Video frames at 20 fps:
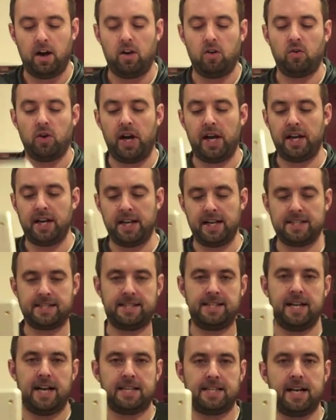right? And that's,
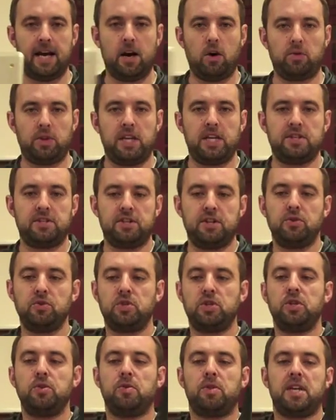that's how these two,
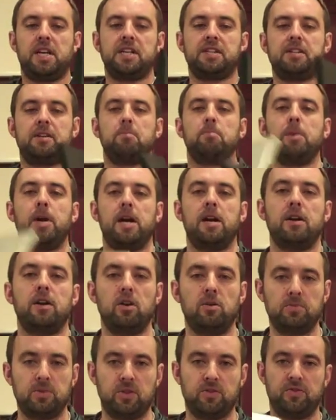two things compare in
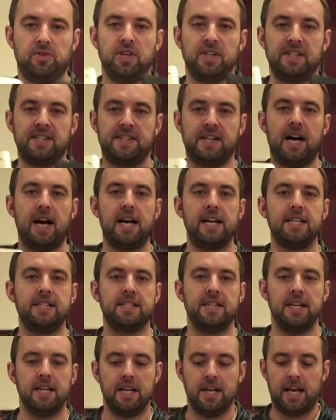terms of
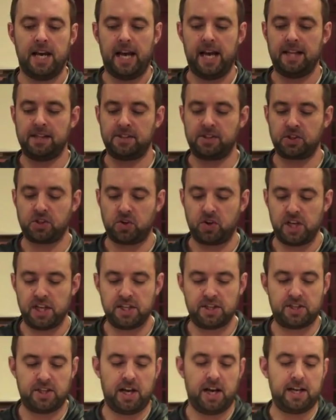size and screen
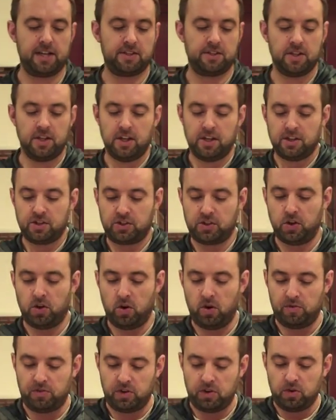size. So
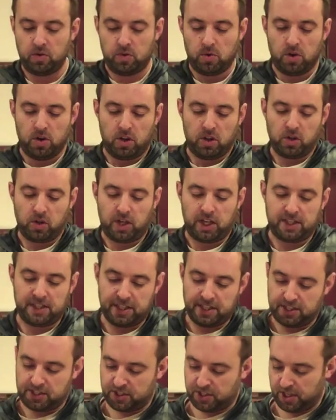if you look at
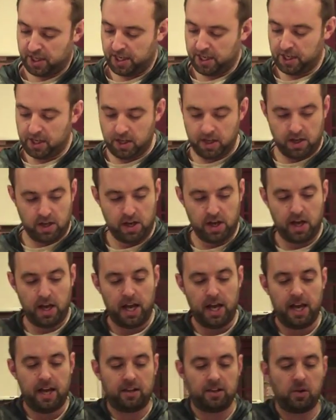this thing
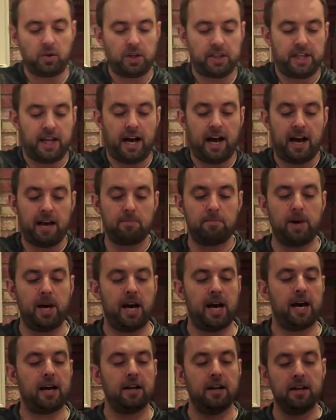and look at the
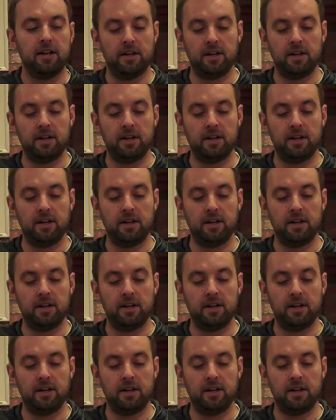iPad,